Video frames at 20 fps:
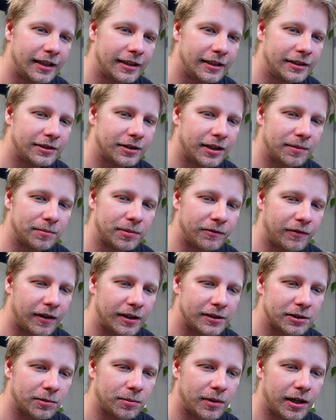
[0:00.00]
need to
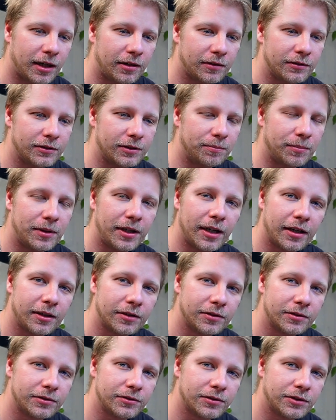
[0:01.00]
amplify somehow the
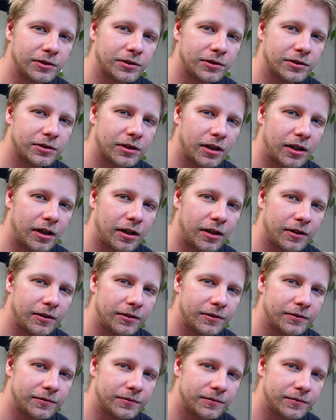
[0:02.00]
piano's
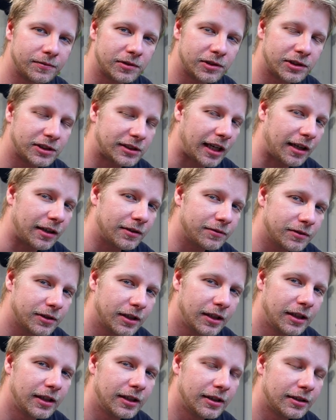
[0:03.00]
sound,
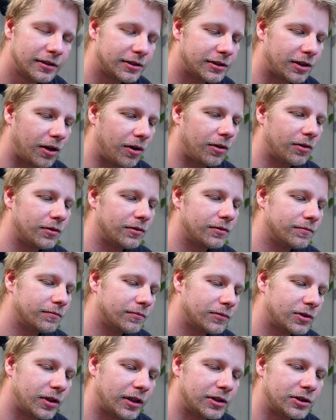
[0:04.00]
so
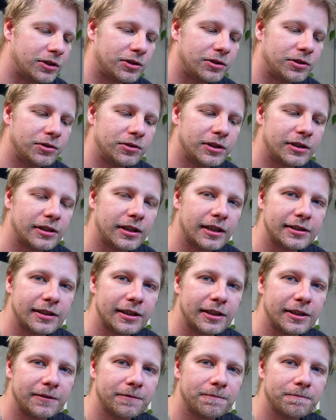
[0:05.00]
I just use it as
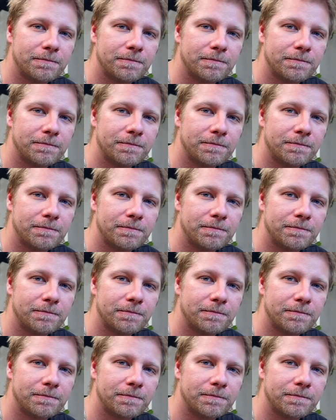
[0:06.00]
a